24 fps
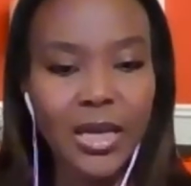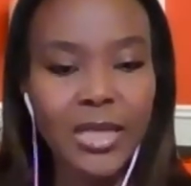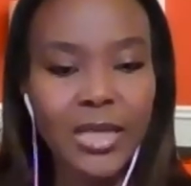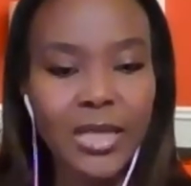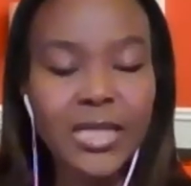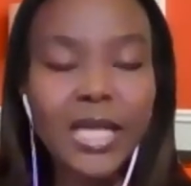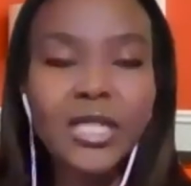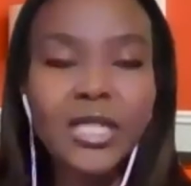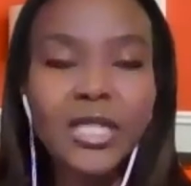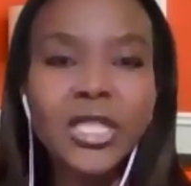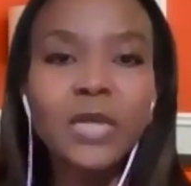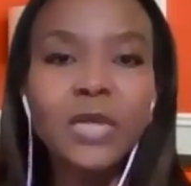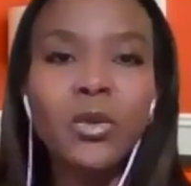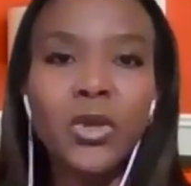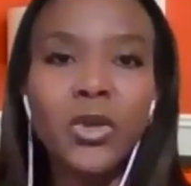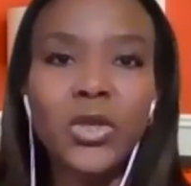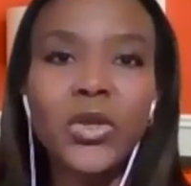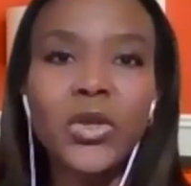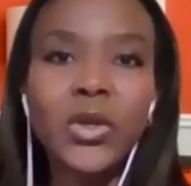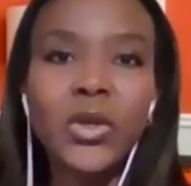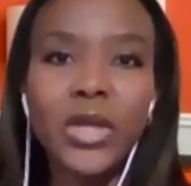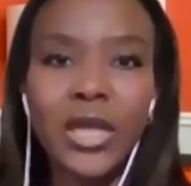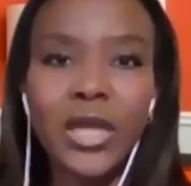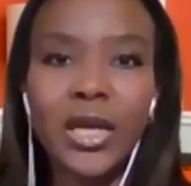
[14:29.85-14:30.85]
it's actually what
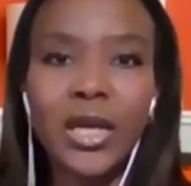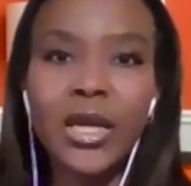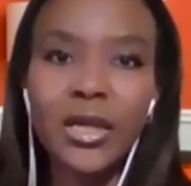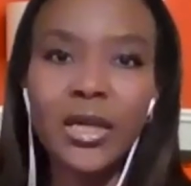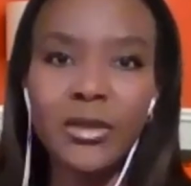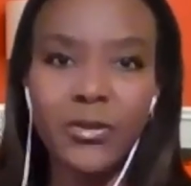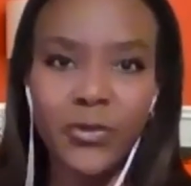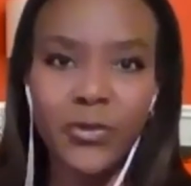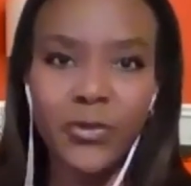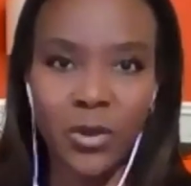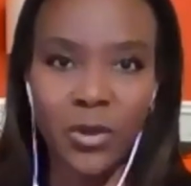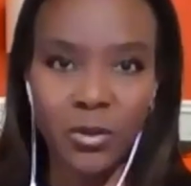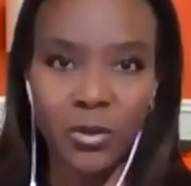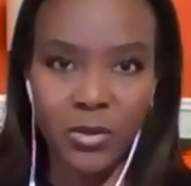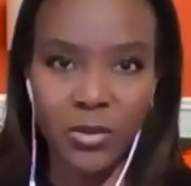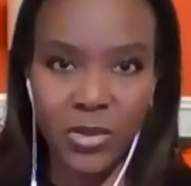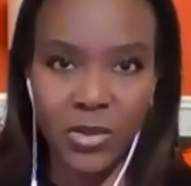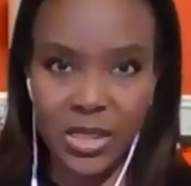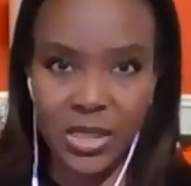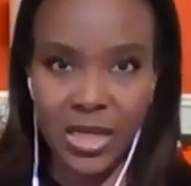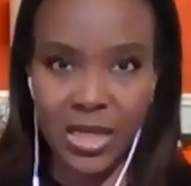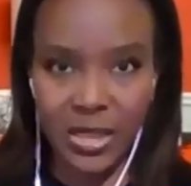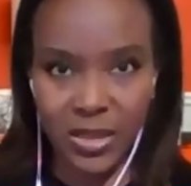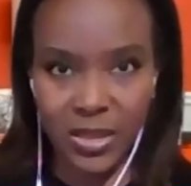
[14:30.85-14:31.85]
you learn from
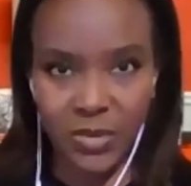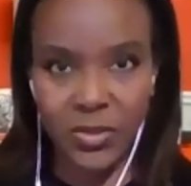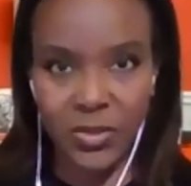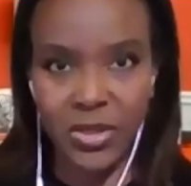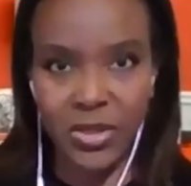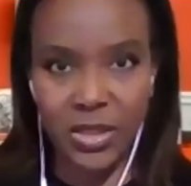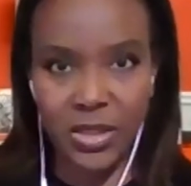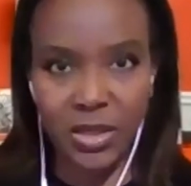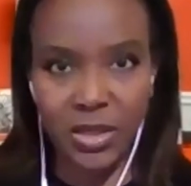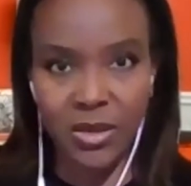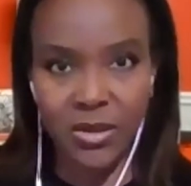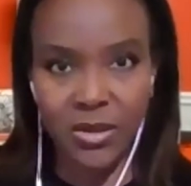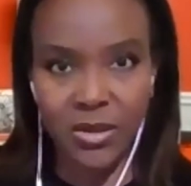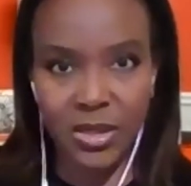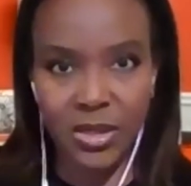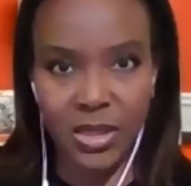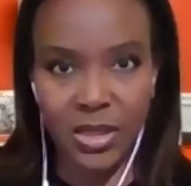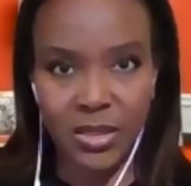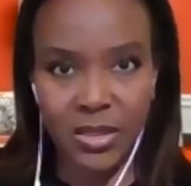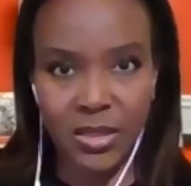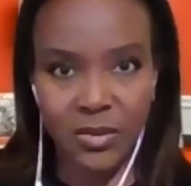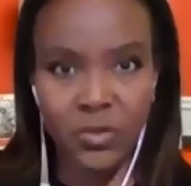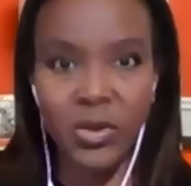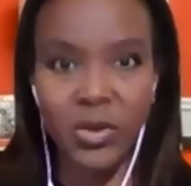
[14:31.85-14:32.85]
the test results
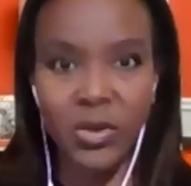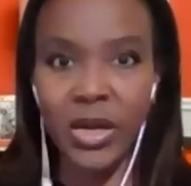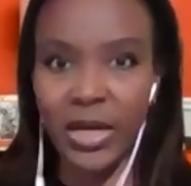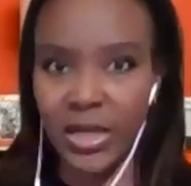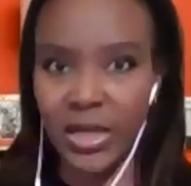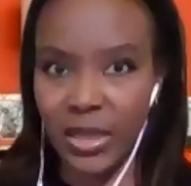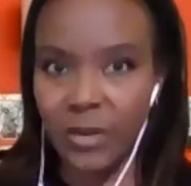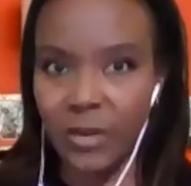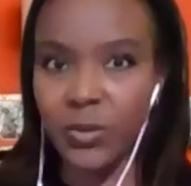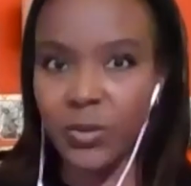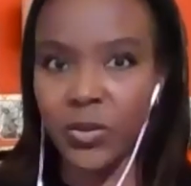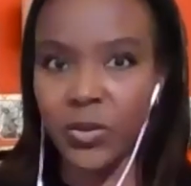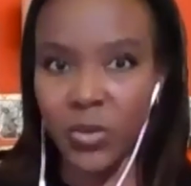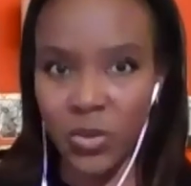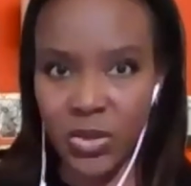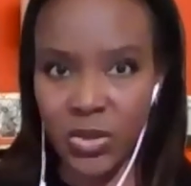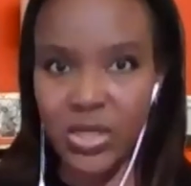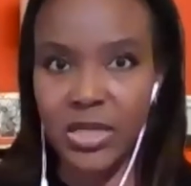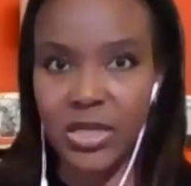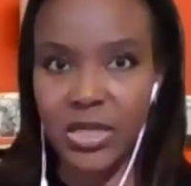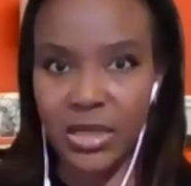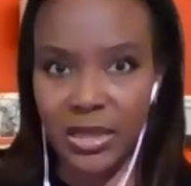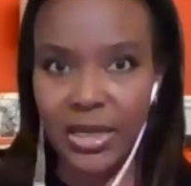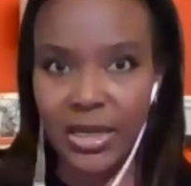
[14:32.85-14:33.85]
that's really
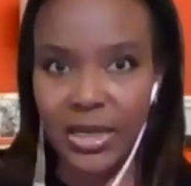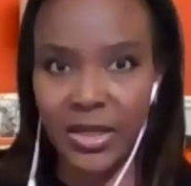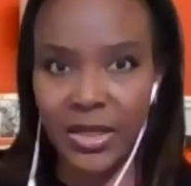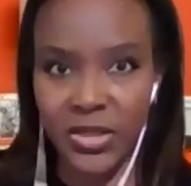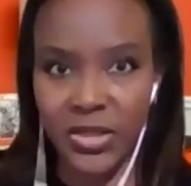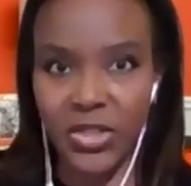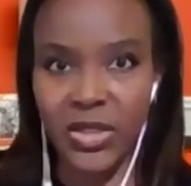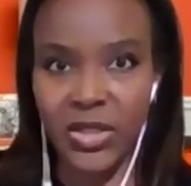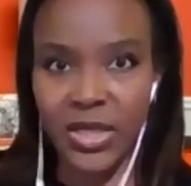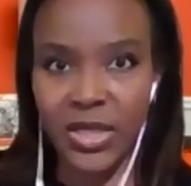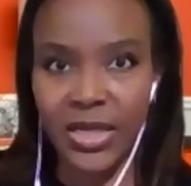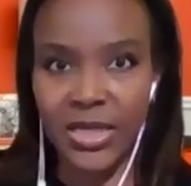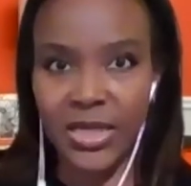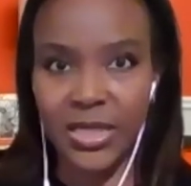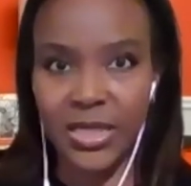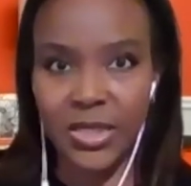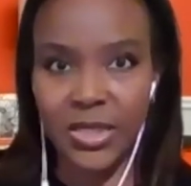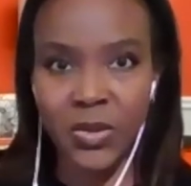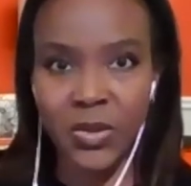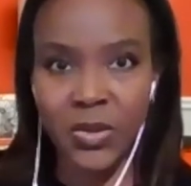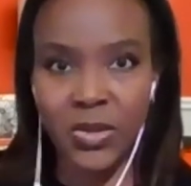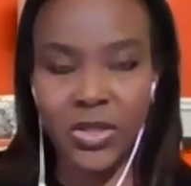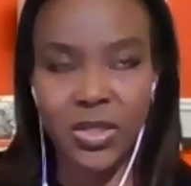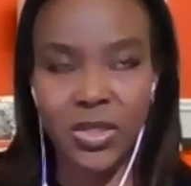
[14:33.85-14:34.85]
important actually
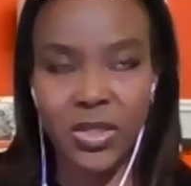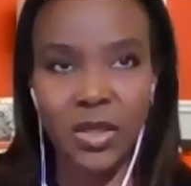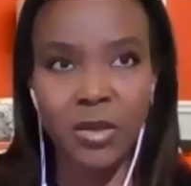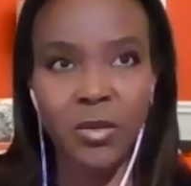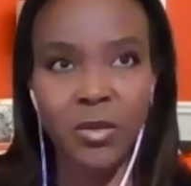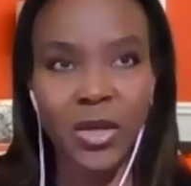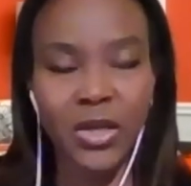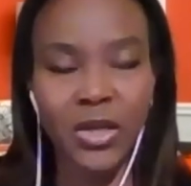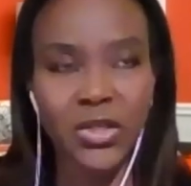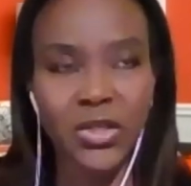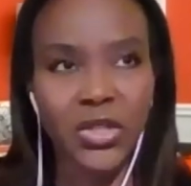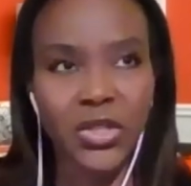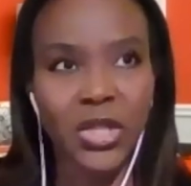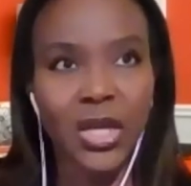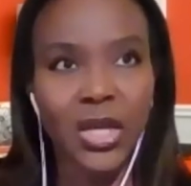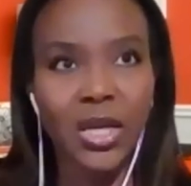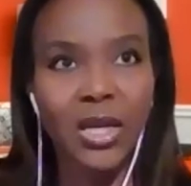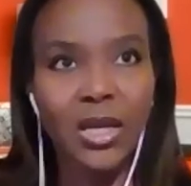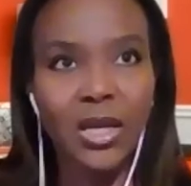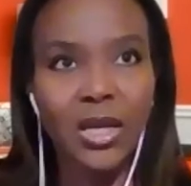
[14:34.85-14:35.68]
it's not so much